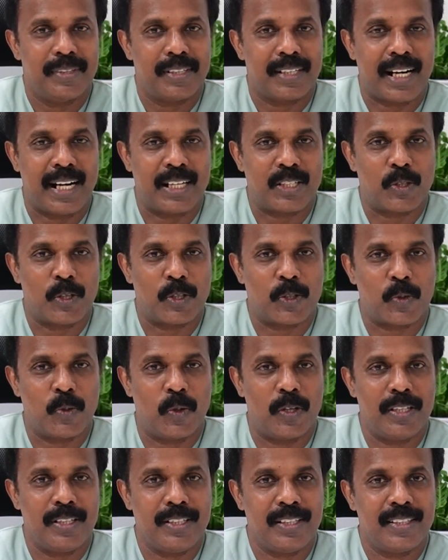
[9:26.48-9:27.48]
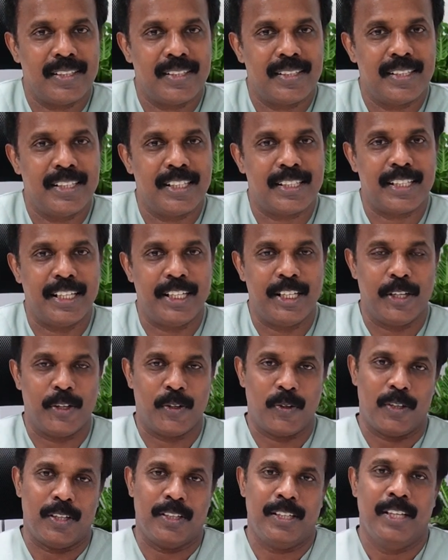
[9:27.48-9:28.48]
transverse colon, descending
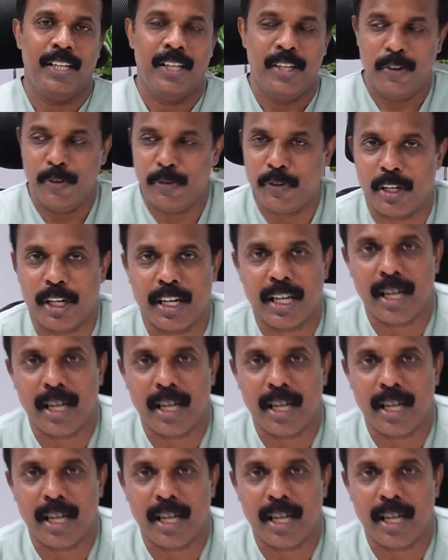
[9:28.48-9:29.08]
colon. If you are